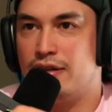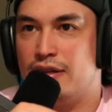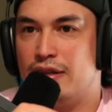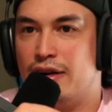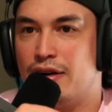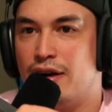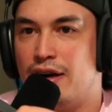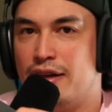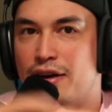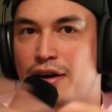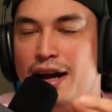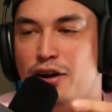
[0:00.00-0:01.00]
They're
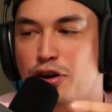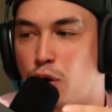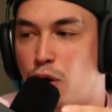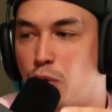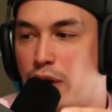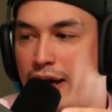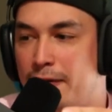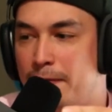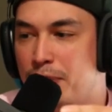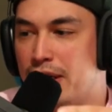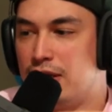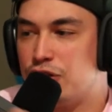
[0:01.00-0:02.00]
out of Norway.
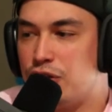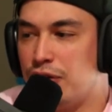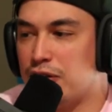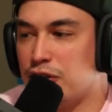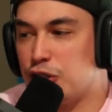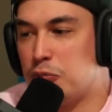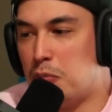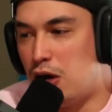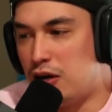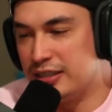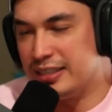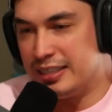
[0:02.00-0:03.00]
So they're a small
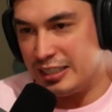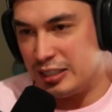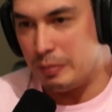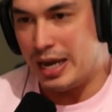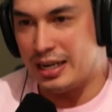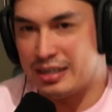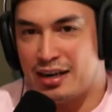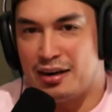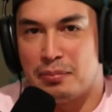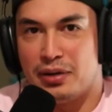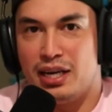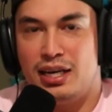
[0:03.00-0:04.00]
6-man
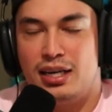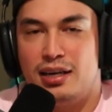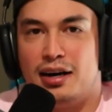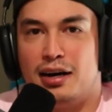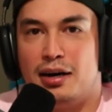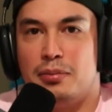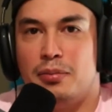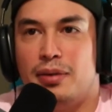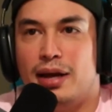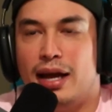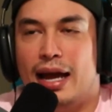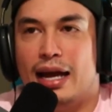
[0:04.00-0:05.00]
company, and
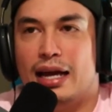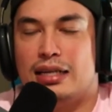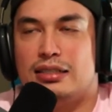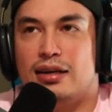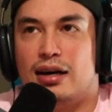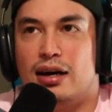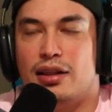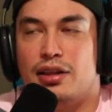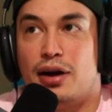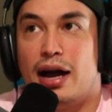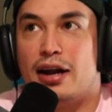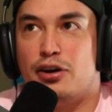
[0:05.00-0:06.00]
they're
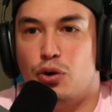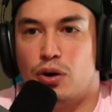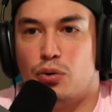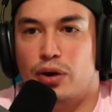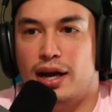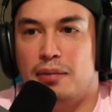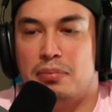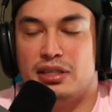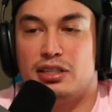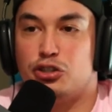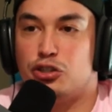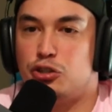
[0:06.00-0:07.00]
out of Norway, but
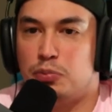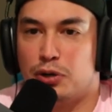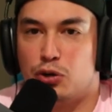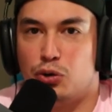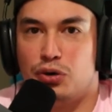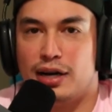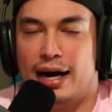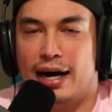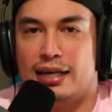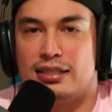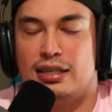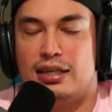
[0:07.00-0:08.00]
they're super cool
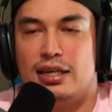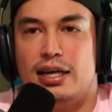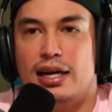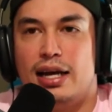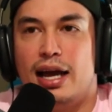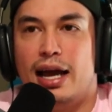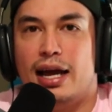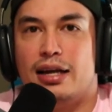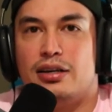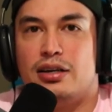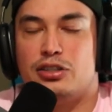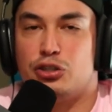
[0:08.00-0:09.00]
guys. And
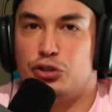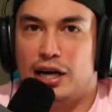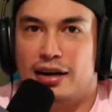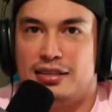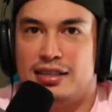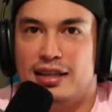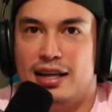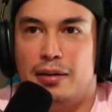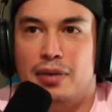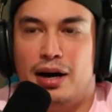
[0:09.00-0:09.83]
so shout out to them.